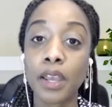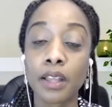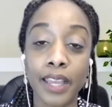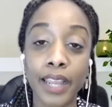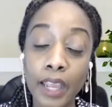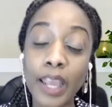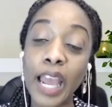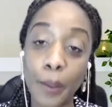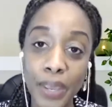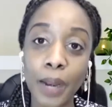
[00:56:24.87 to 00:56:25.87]
Like, I
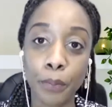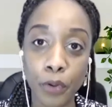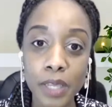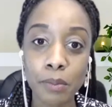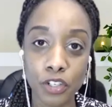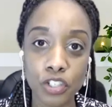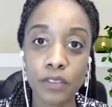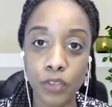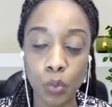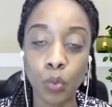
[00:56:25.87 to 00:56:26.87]
mean, I pretty much give
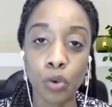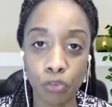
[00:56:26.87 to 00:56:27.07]
you all